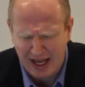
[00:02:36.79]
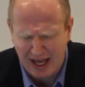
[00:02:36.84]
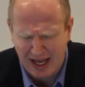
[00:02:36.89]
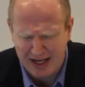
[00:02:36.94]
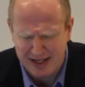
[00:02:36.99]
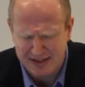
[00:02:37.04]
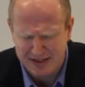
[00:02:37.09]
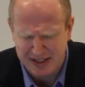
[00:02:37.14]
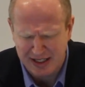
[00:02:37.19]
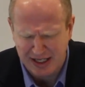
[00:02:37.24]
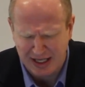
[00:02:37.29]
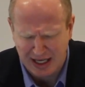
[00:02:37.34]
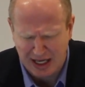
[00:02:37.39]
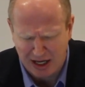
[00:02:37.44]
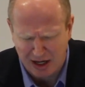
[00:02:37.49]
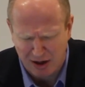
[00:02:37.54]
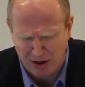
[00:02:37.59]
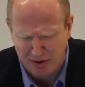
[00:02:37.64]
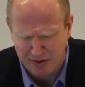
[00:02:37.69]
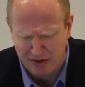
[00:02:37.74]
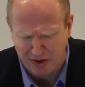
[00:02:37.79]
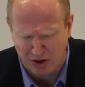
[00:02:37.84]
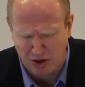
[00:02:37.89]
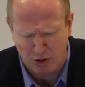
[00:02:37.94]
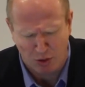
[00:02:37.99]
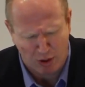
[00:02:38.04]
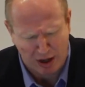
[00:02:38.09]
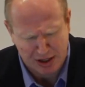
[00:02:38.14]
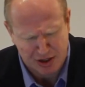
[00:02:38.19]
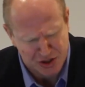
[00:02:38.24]
and to hear the
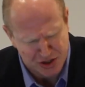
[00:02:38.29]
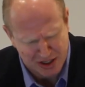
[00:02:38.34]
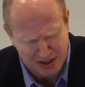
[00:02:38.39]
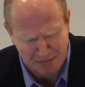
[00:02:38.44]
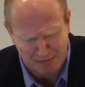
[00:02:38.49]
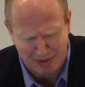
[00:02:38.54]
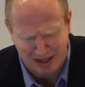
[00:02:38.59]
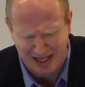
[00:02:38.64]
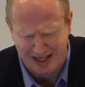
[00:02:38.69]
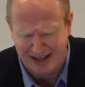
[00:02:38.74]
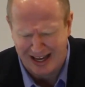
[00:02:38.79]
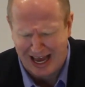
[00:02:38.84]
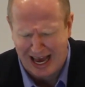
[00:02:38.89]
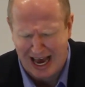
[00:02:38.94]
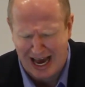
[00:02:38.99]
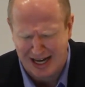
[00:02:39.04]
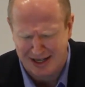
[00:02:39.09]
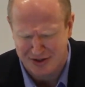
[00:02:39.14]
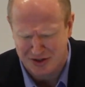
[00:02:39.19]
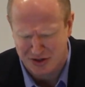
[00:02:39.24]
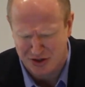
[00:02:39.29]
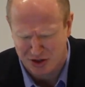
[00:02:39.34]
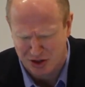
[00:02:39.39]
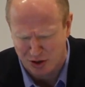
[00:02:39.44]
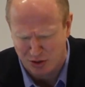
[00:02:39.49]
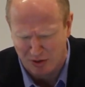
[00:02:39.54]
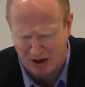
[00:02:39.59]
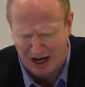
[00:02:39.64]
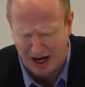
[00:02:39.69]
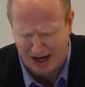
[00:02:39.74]
question being asked
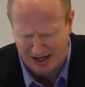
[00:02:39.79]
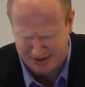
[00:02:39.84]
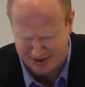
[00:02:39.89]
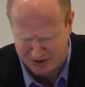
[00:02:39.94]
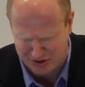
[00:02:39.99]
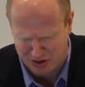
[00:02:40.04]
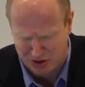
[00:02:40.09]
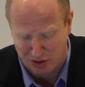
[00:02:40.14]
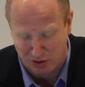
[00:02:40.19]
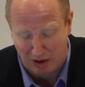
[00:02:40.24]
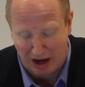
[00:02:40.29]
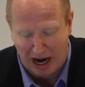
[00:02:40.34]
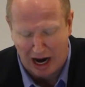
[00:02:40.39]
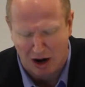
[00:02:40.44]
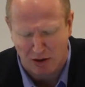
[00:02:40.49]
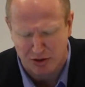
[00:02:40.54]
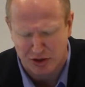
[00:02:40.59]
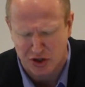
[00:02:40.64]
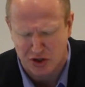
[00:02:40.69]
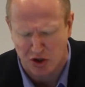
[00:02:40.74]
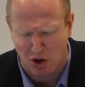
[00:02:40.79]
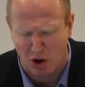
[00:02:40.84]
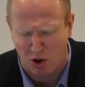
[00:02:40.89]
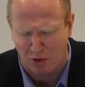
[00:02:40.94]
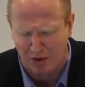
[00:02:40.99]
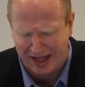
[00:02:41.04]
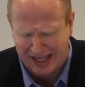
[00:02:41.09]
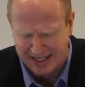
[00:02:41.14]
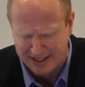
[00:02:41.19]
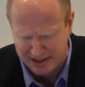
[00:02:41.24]
to us, to our
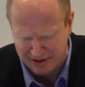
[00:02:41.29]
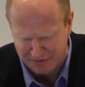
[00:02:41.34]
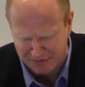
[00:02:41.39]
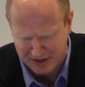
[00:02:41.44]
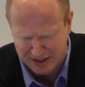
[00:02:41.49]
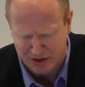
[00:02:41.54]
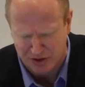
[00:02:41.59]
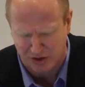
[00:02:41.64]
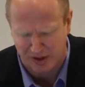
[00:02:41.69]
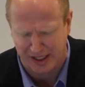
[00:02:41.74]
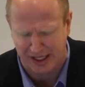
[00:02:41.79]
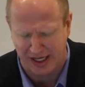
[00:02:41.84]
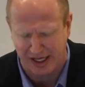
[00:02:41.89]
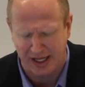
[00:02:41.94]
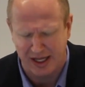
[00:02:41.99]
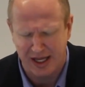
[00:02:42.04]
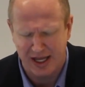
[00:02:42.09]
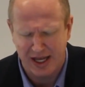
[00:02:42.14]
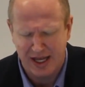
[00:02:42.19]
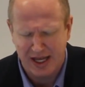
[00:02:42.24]
soul individually,